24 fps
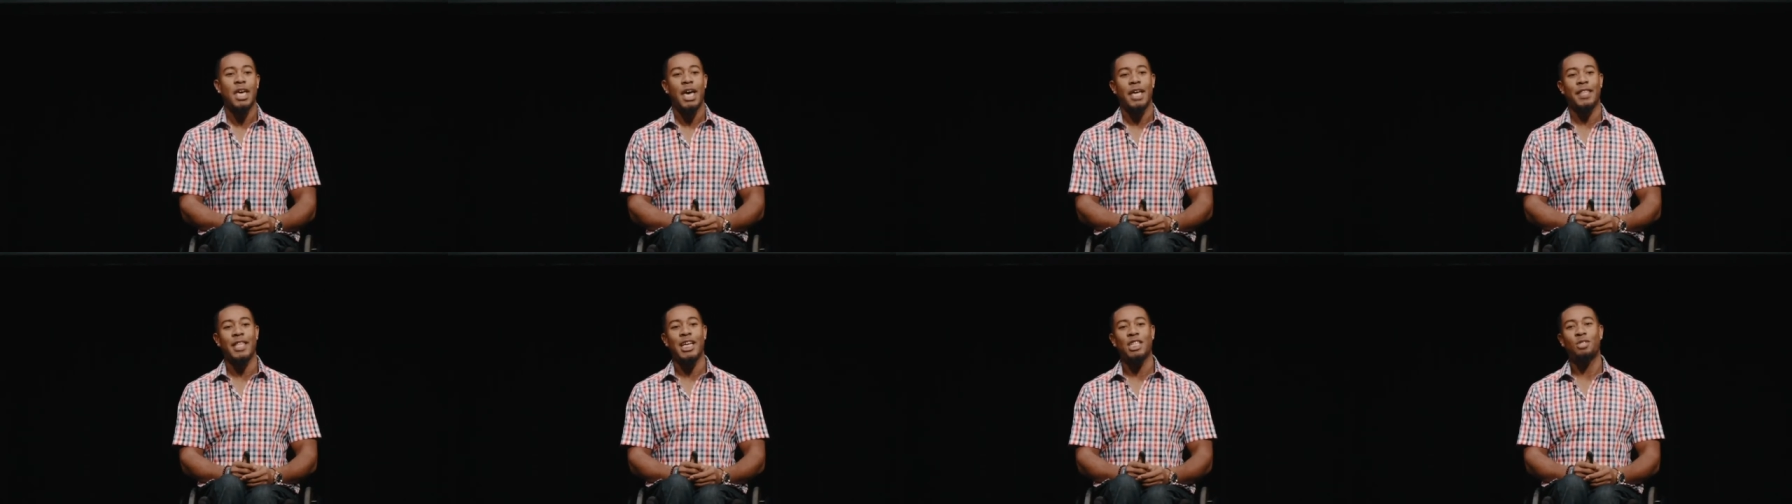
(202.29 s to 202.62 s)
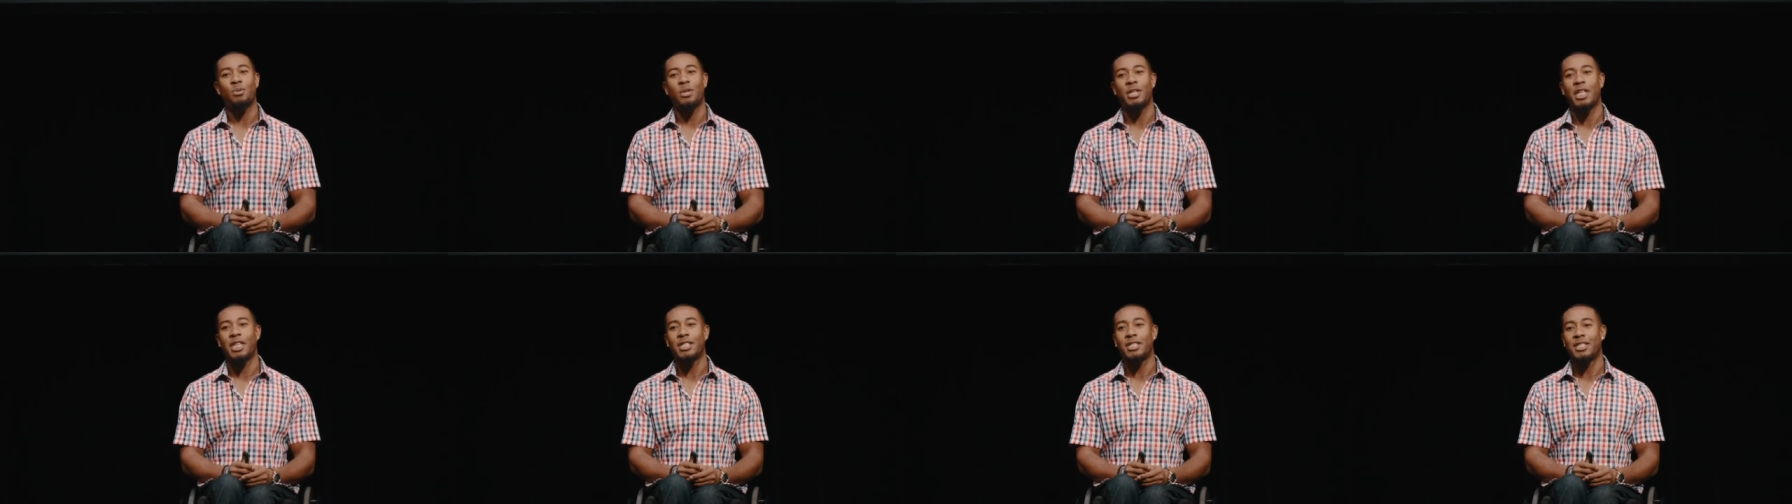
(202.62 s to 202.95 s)
And that's
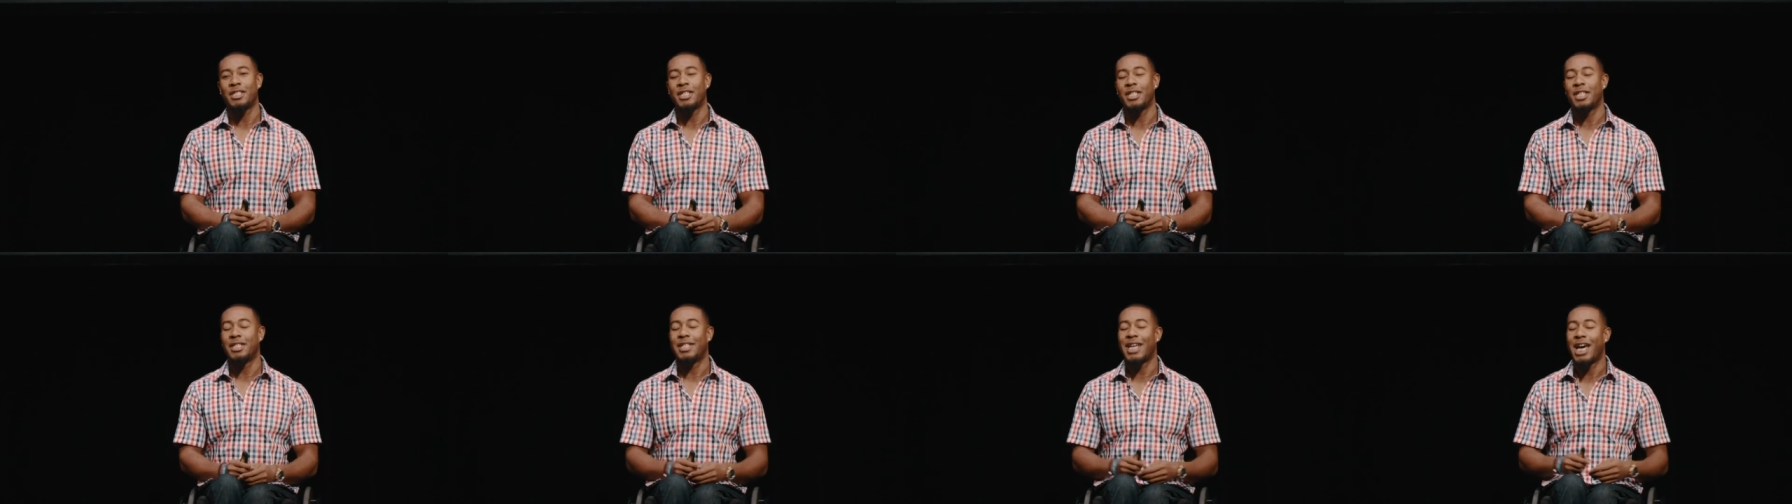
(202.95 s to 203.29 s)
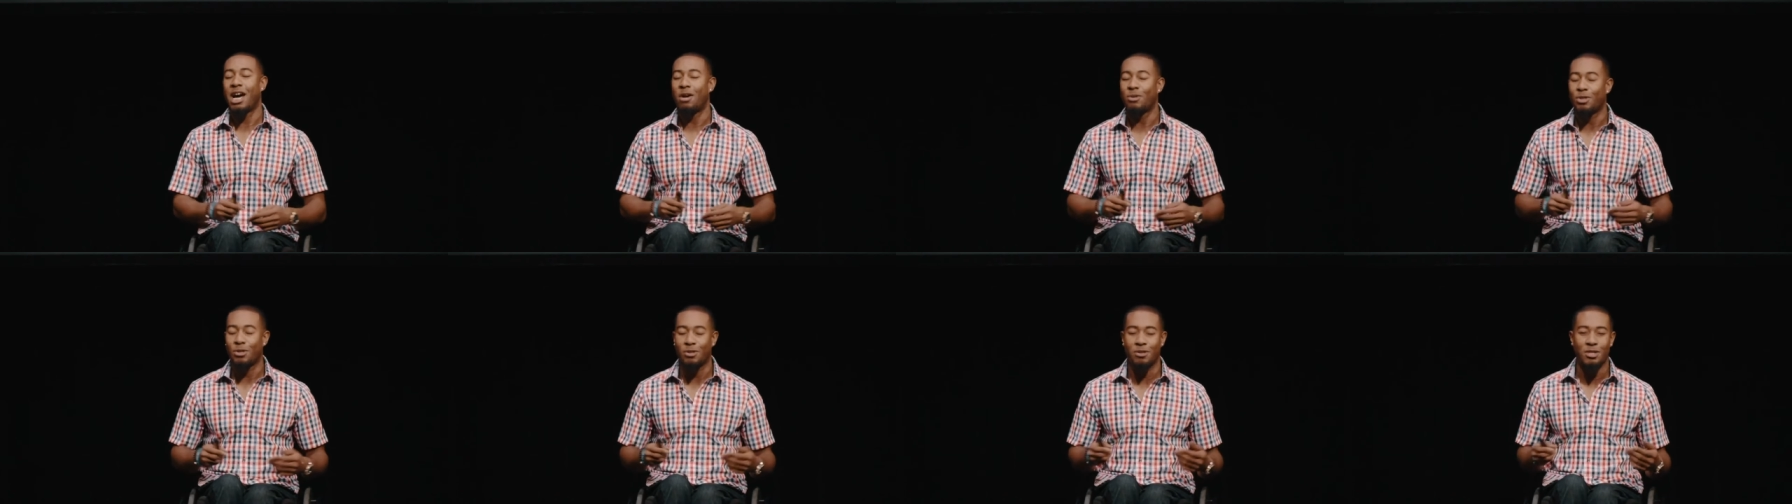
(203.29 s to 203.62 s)
when I like to say the
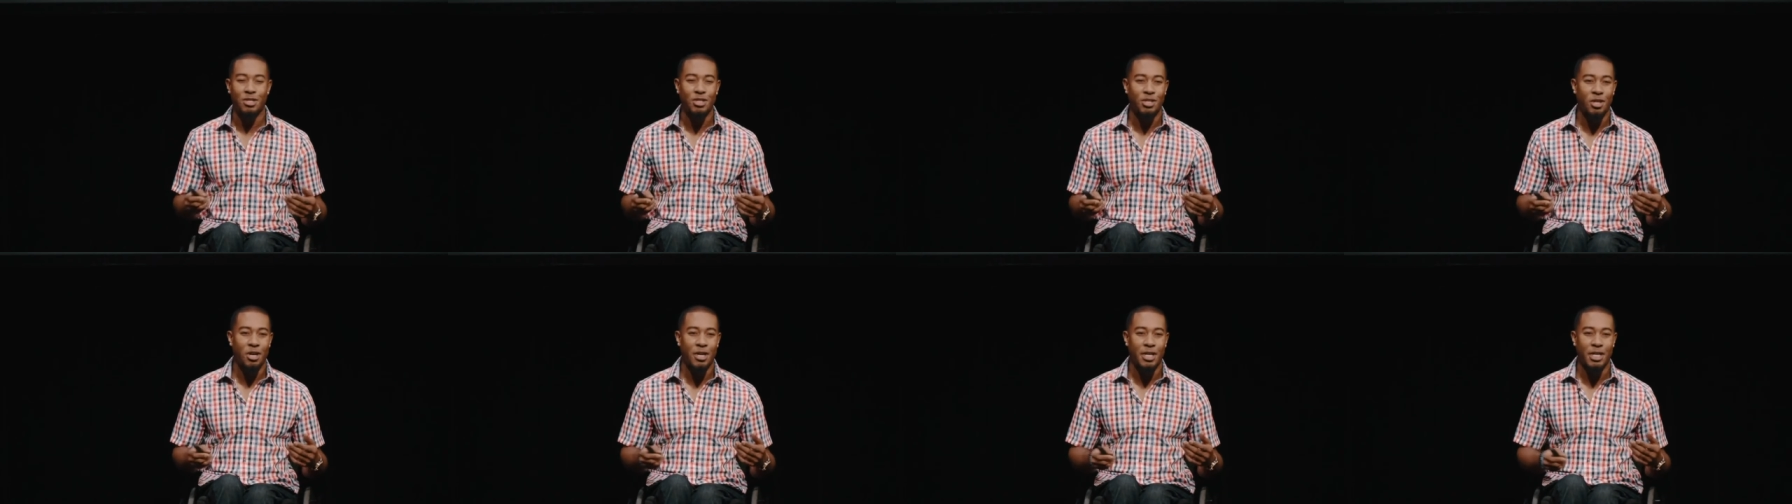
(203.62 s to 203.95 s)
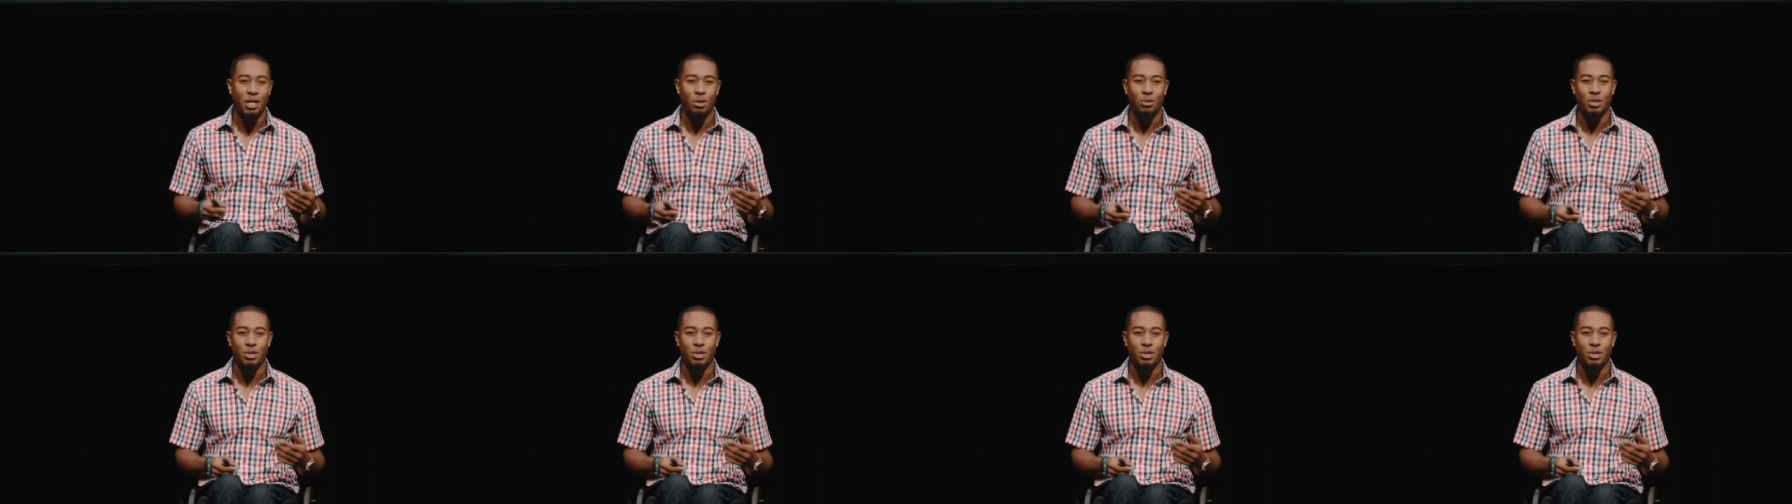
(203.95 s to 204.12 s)
downturn started.